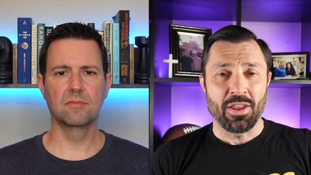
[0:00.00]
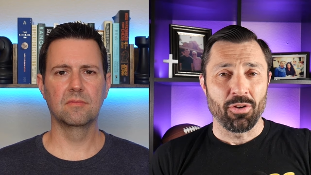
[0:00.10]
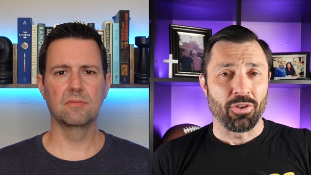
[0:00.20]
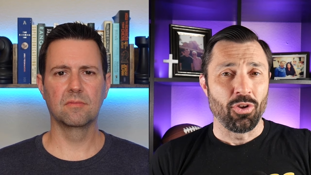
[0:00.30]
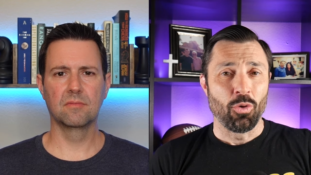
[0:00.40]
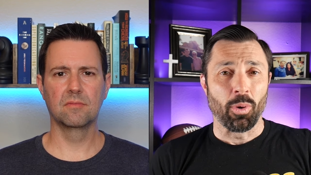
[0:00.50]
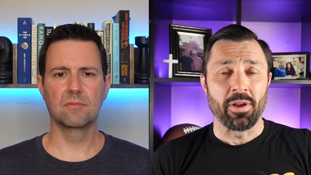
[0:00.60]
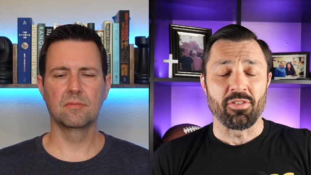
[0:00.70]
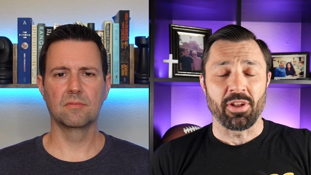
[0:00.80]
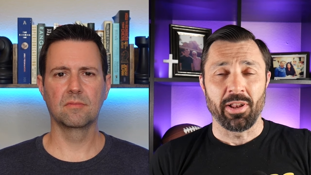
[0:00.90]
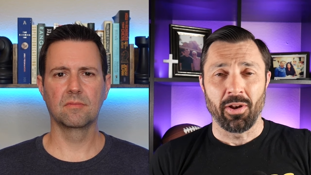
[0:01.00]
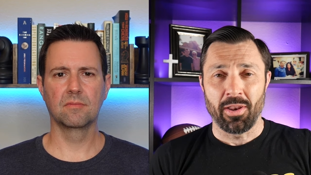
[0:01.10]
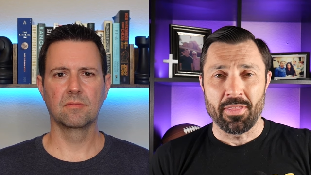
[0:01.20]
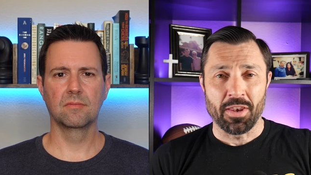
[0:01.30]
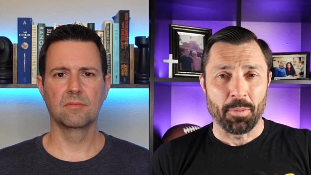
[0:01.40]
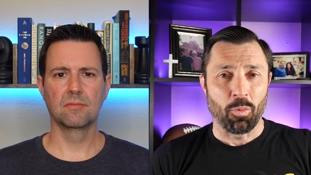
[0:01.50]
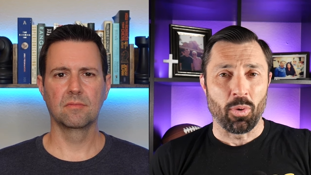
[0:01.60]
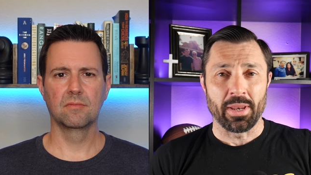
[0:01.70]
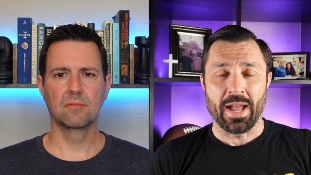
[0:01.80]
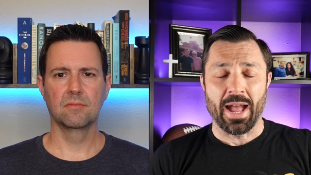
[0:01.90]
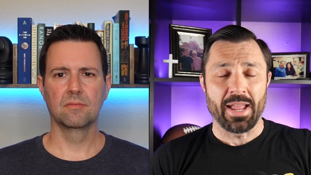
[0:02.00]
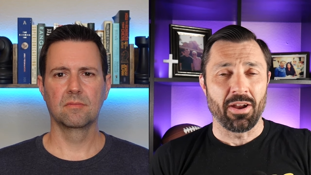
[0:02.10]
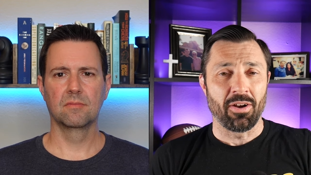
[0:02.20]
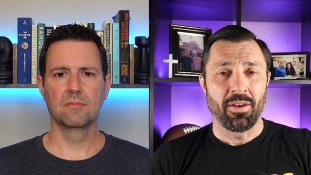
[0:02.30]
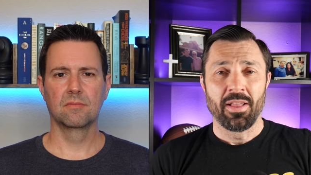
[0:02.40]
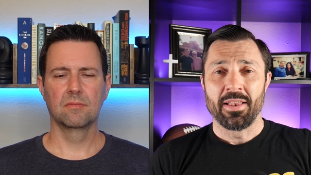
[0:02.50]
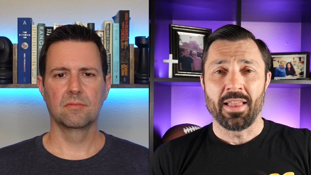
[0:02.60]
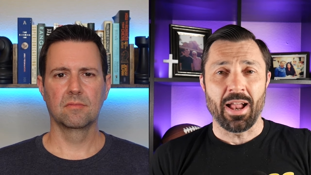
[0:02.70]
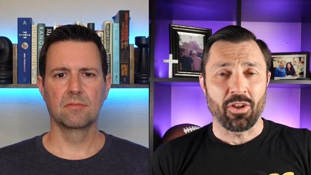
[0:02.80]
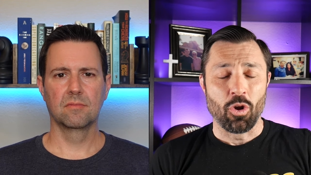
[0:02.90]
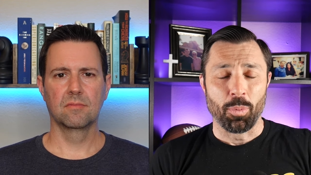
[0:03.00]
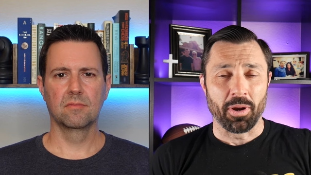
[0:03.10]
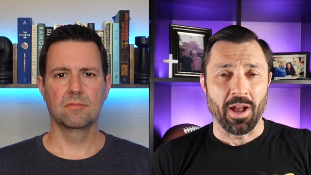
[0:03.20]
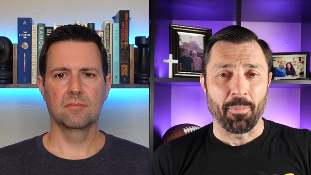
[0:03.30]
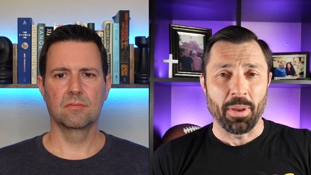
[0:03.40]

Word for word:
Speaker 1: year two where he's clearly the number one guy here, not Cooper Kupp